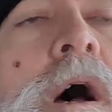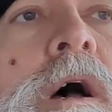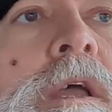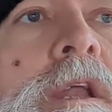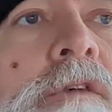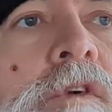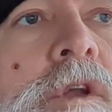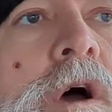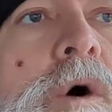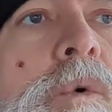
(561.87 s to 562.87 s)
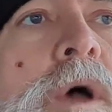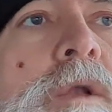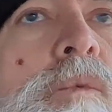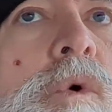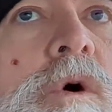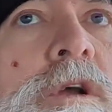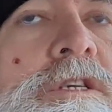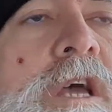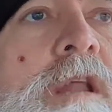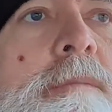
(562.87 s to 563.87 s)
You never know when war
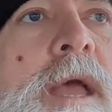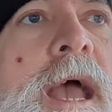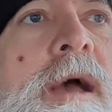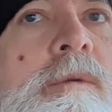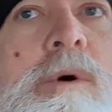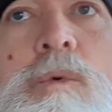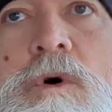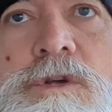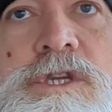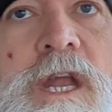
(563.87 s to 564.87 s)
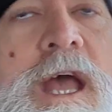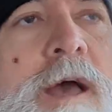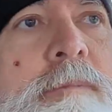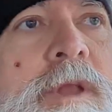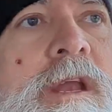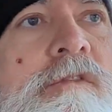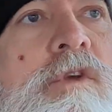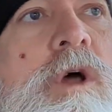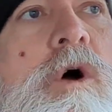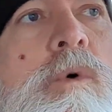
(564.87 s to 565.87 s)
is going to be when war is going to happen. You never
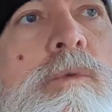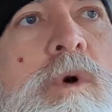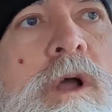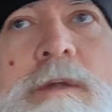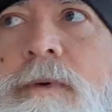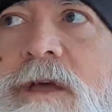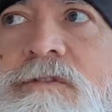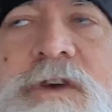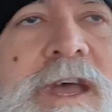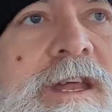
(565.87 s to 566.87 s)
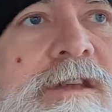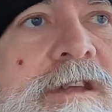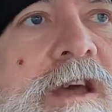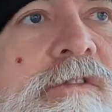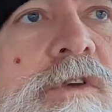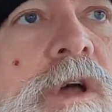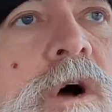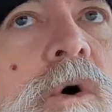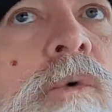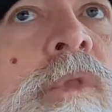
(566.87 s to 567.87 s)
know when we're going to be invaded. You never
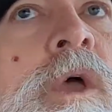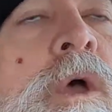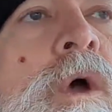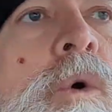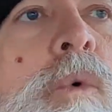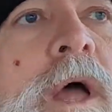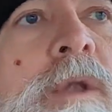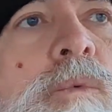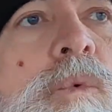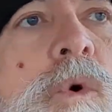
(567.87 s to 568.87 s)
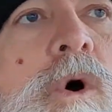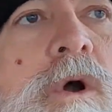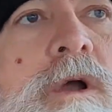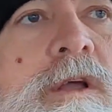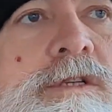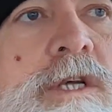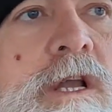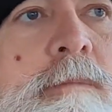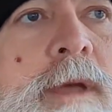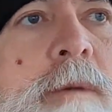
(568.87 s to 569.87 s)
know when war is
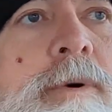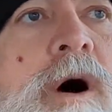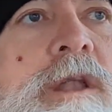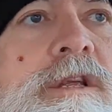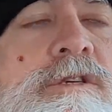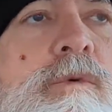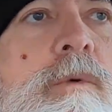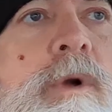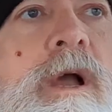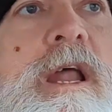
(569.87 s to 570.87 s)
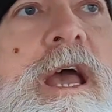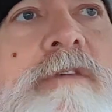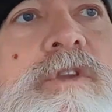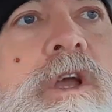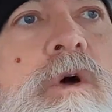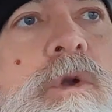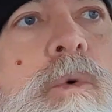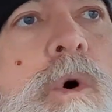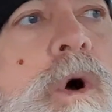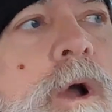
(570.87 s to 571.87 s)
going to be upon us, or when we're going to have to go to
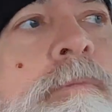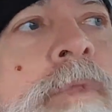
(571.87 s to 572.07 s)
war.